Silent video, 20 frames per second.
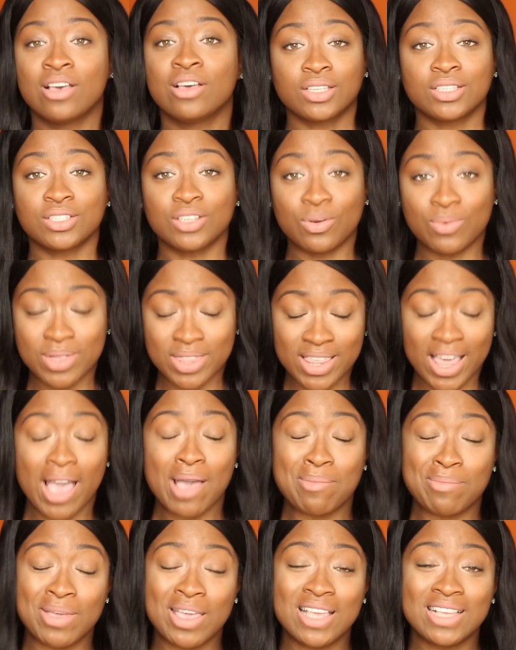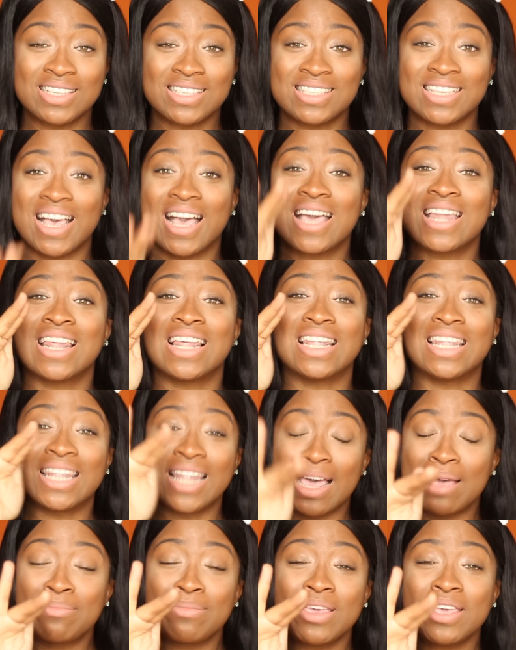So with that being said,
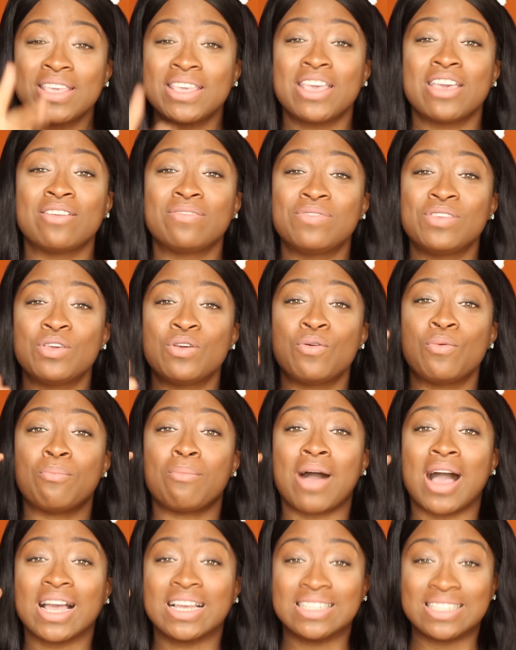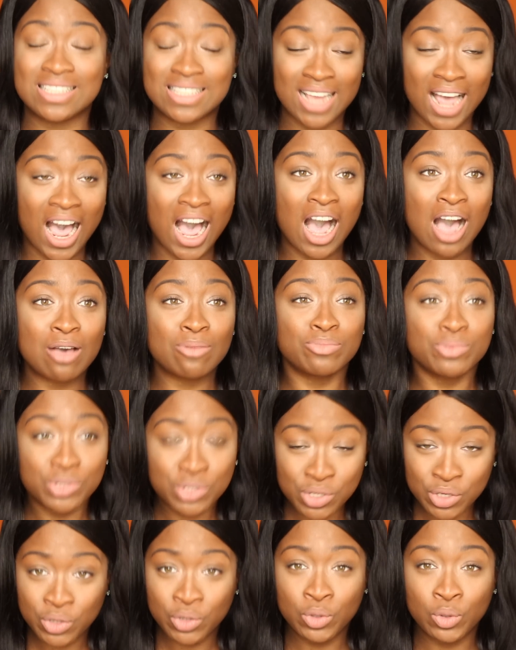let me give you my top
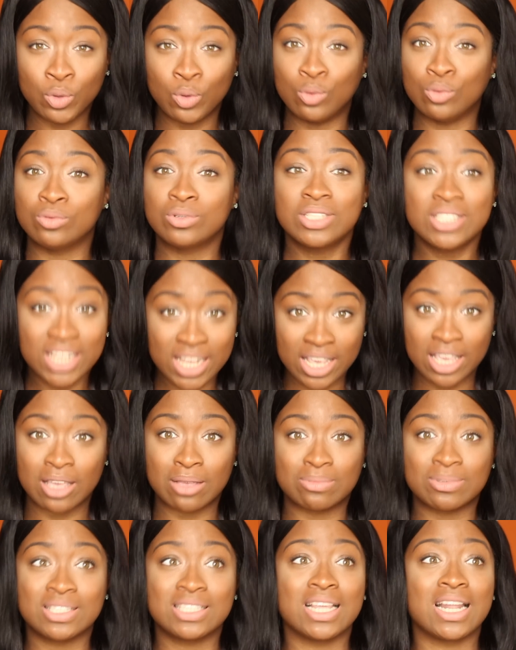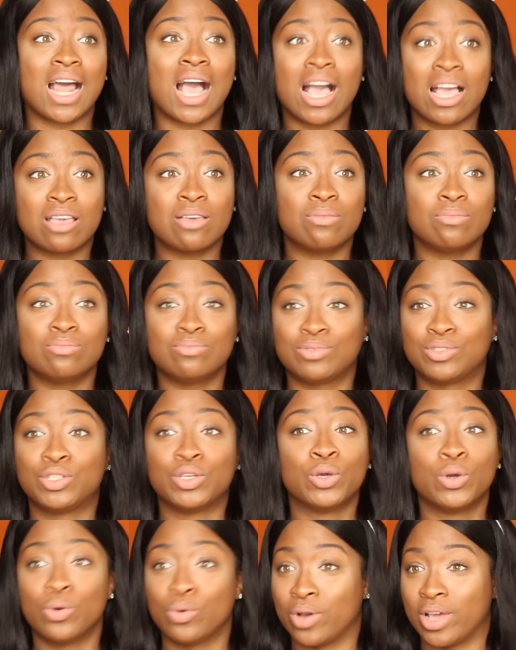2 tips that I am
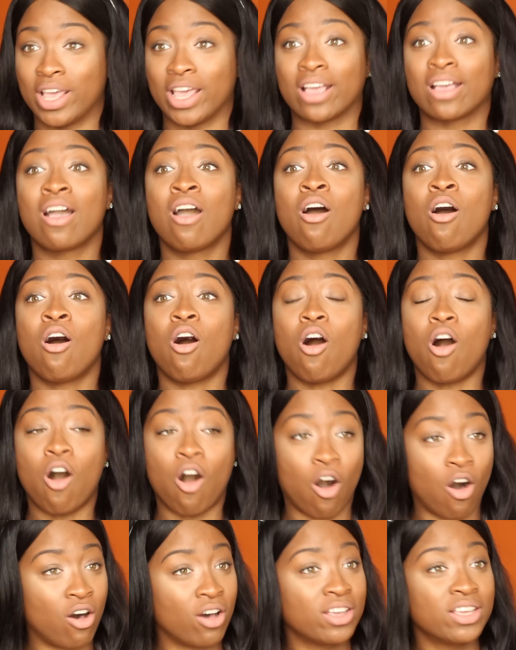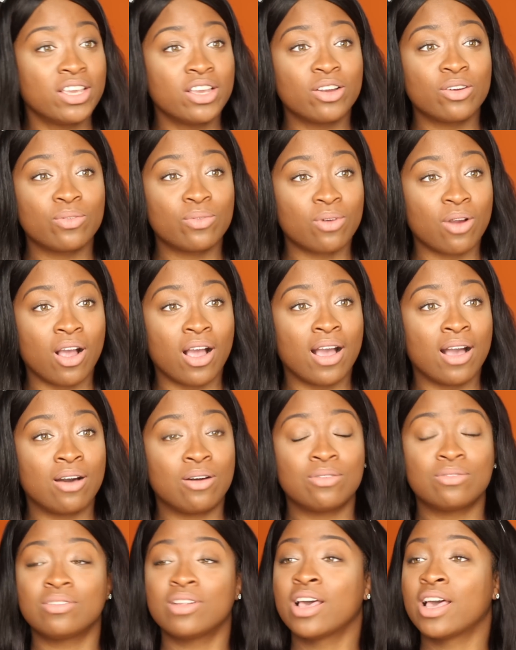doing all year
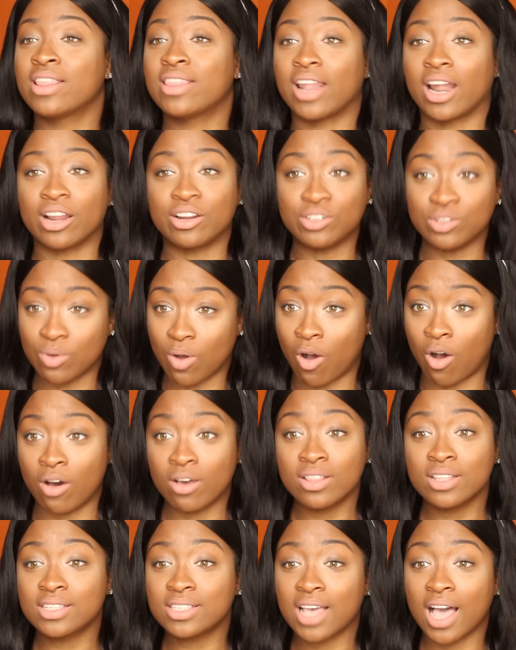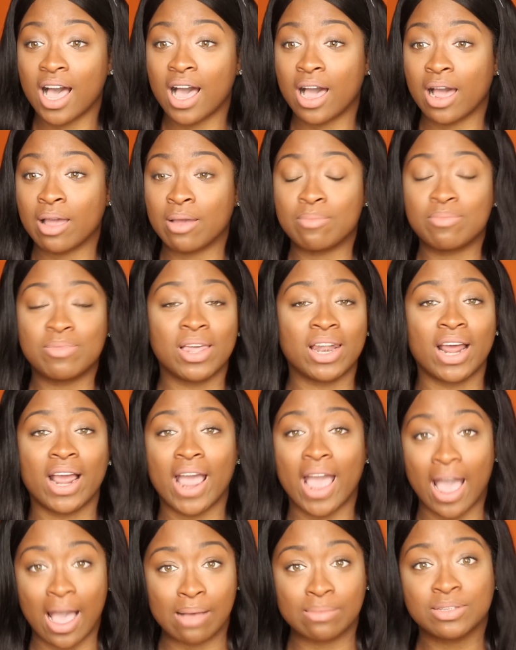round, that I do all the time, that I
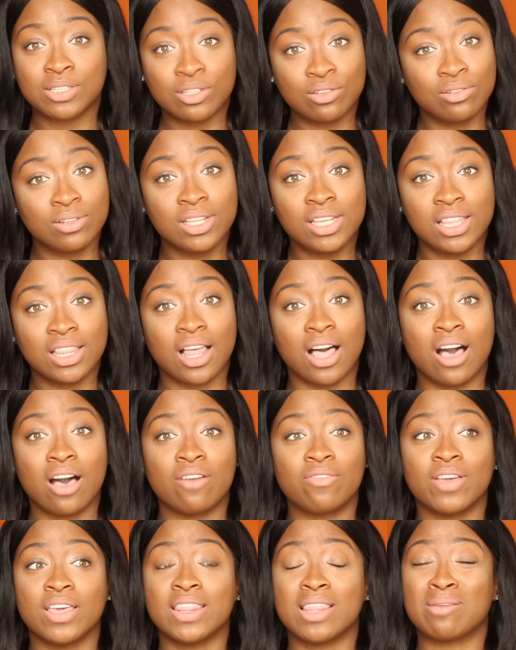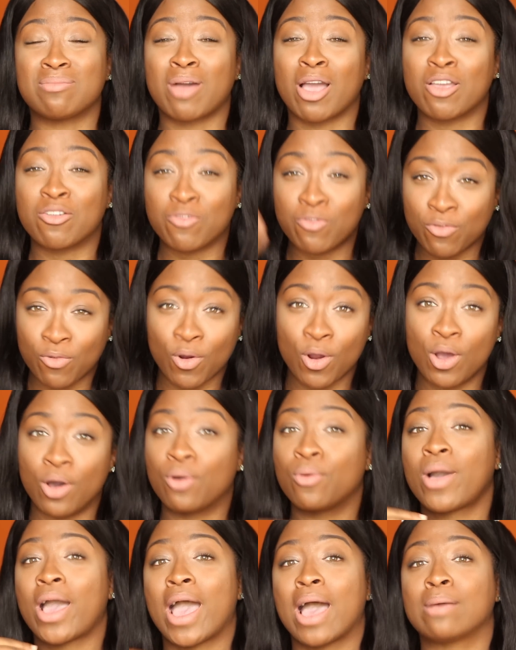absolutely love, and that my
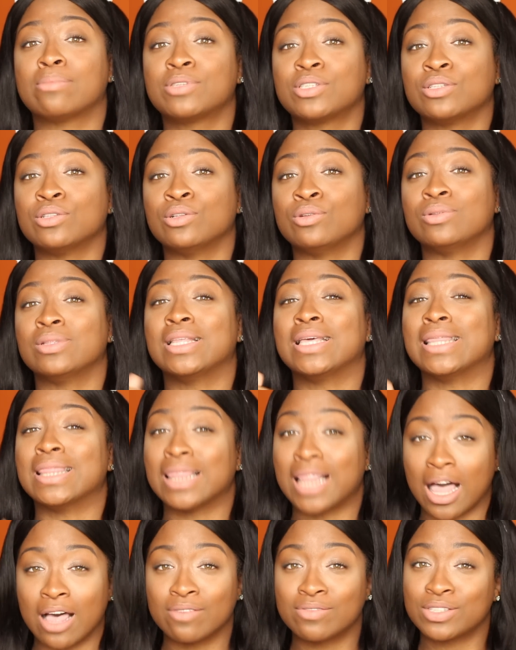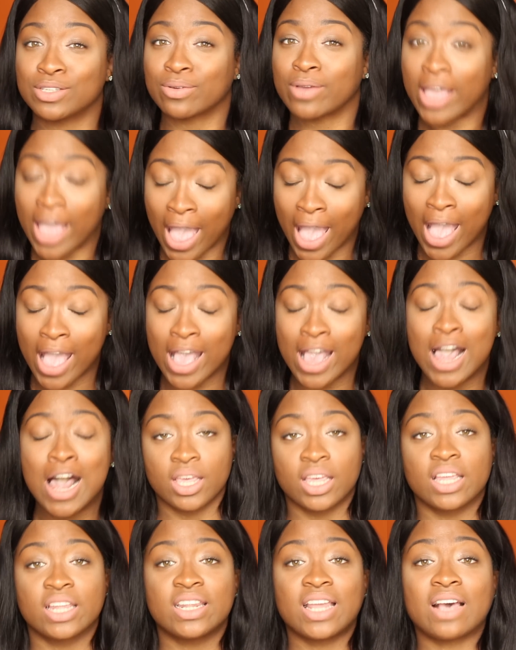fro absolutely loves, okay?
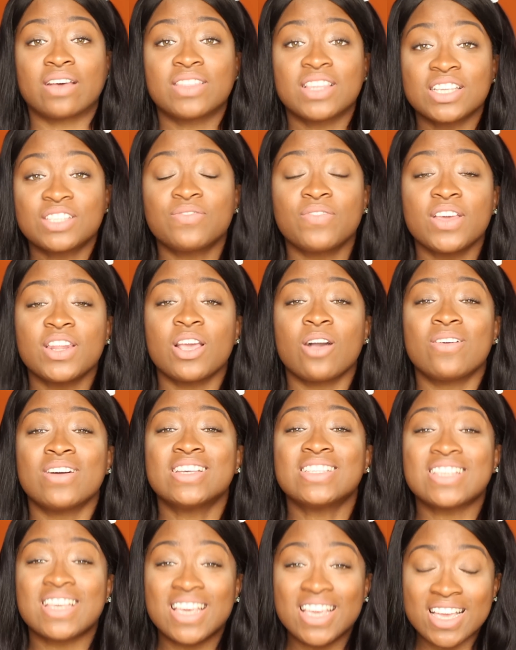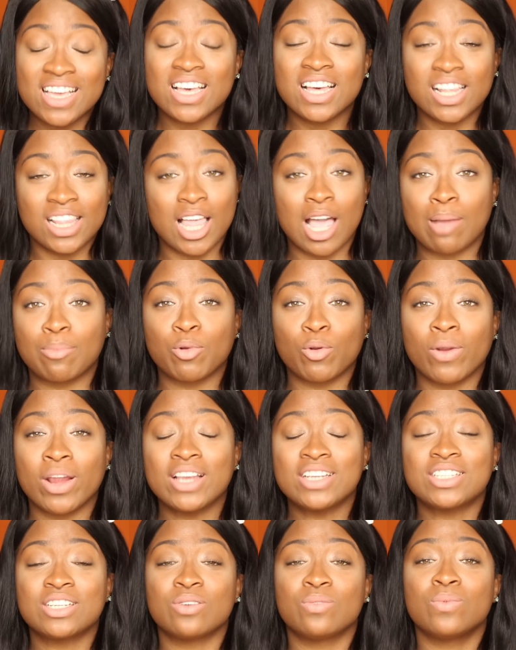Now this video is in
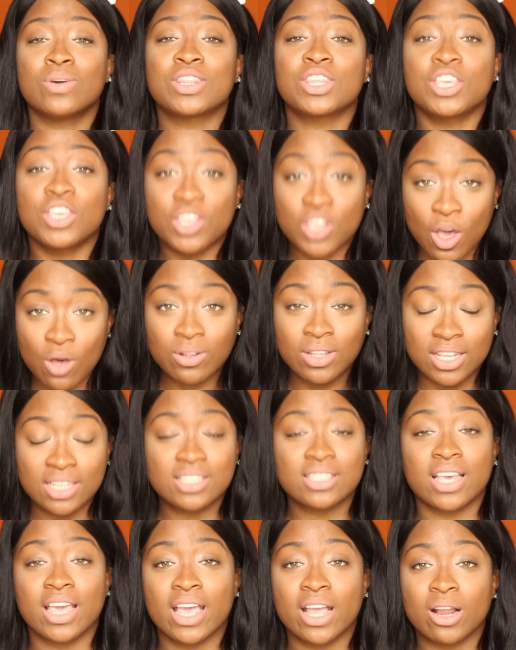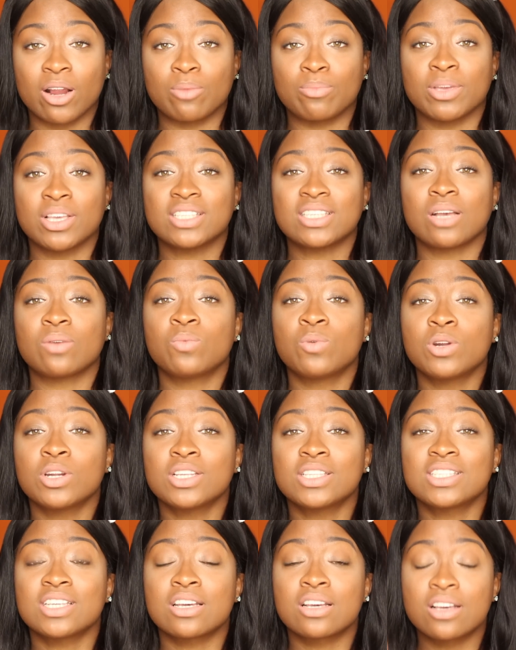collaboration with Yolissa Hair because I
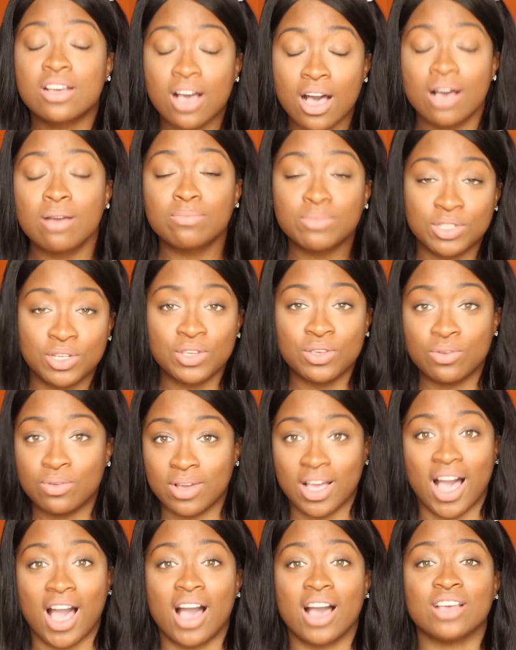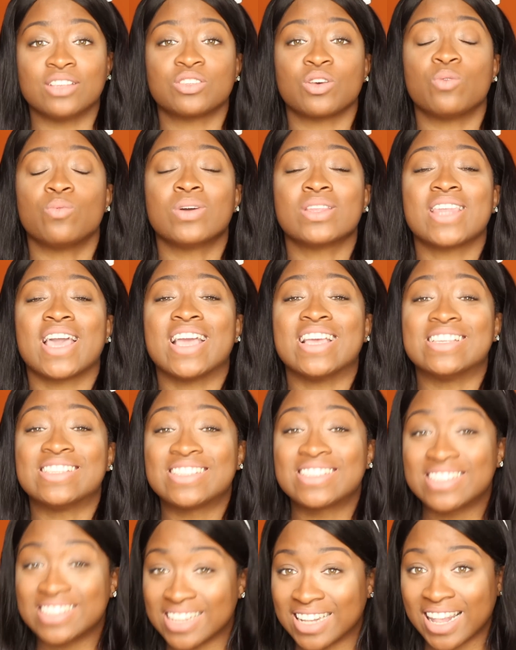wanted to come to you guys with a
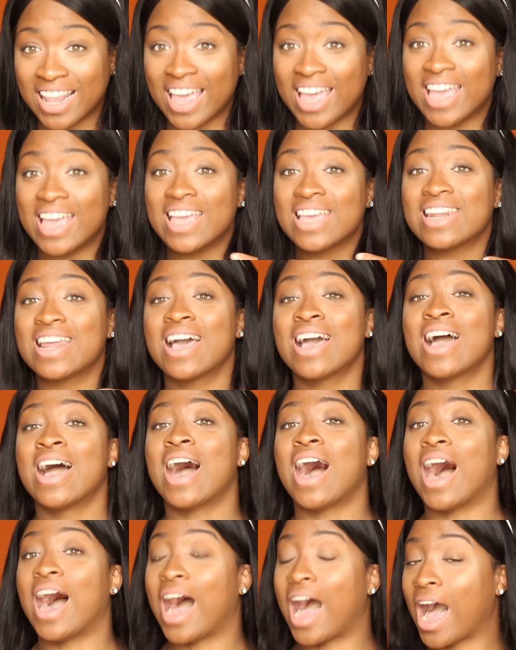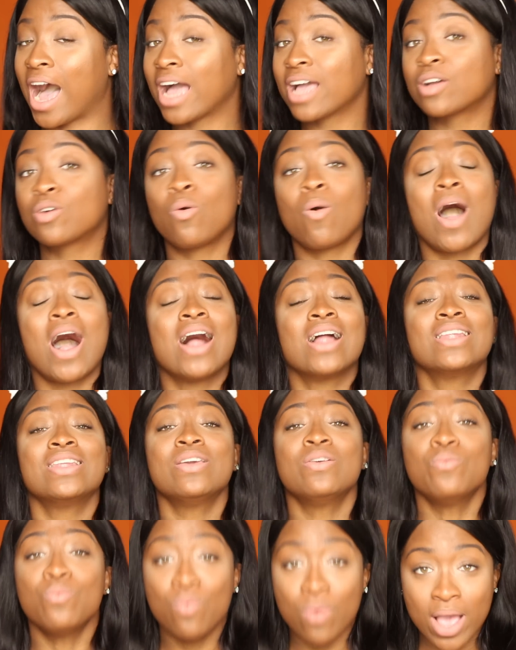slayed high
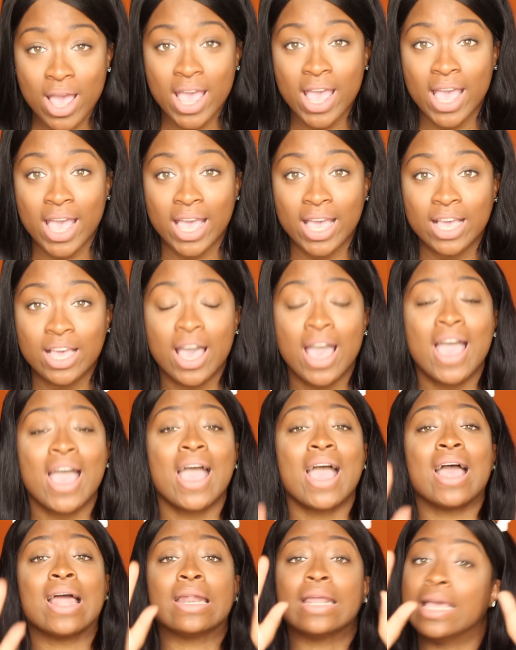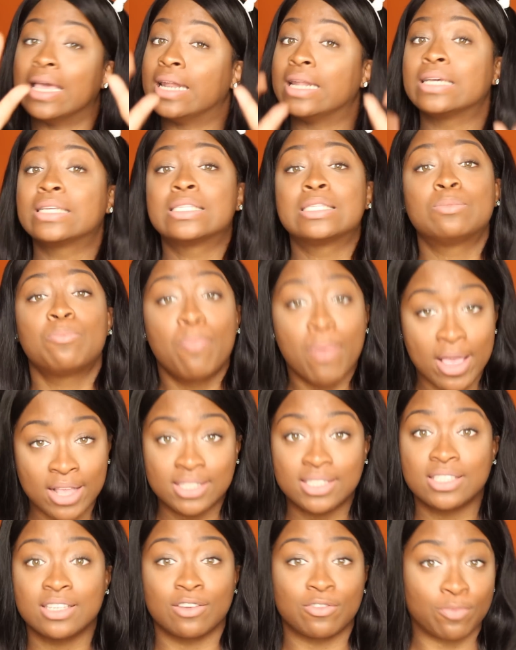quality wig at
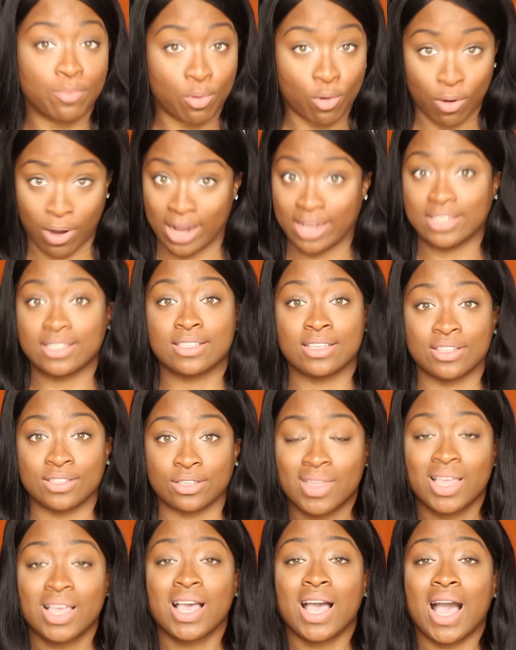inexpensive prices.